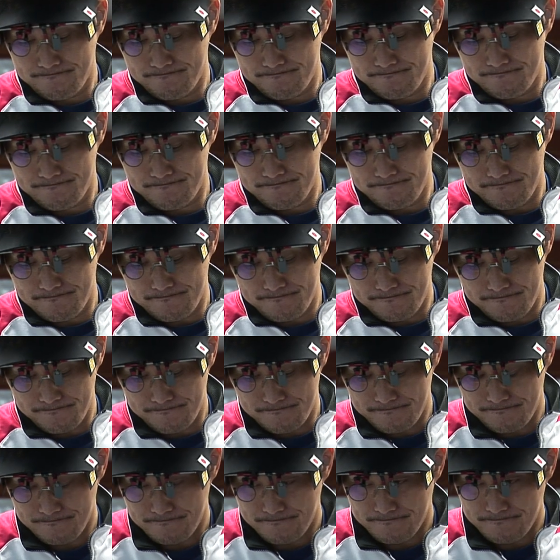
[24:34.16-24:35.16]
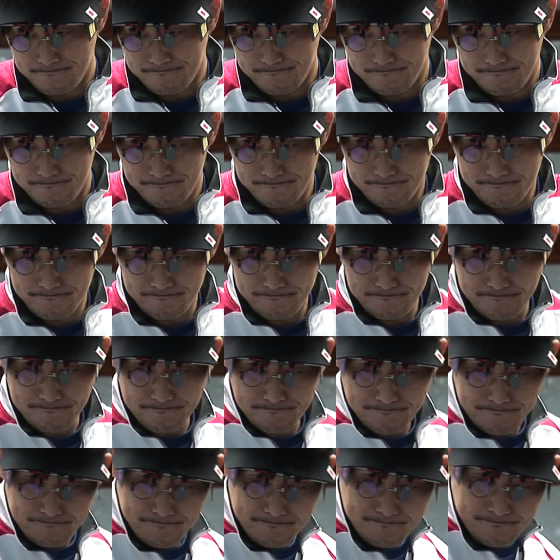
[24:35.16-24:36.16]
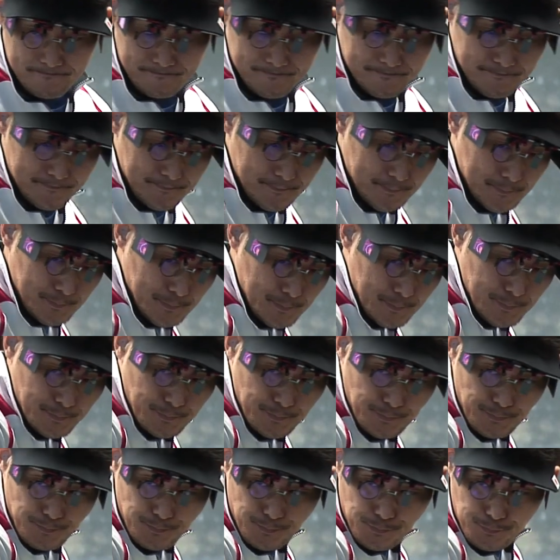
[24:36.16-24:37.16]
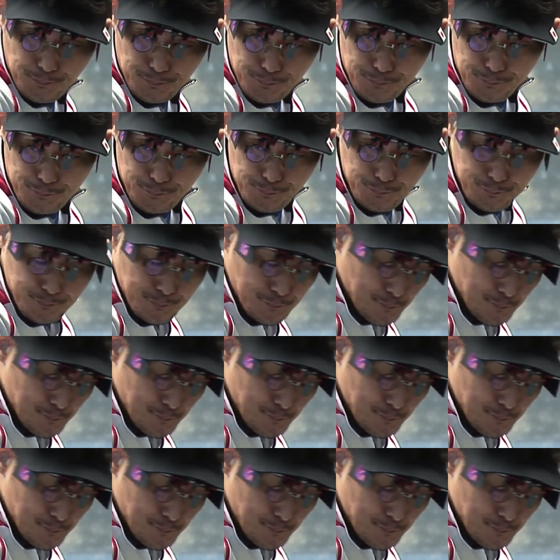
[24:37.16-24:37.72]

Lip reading: No one is speaking in this clip.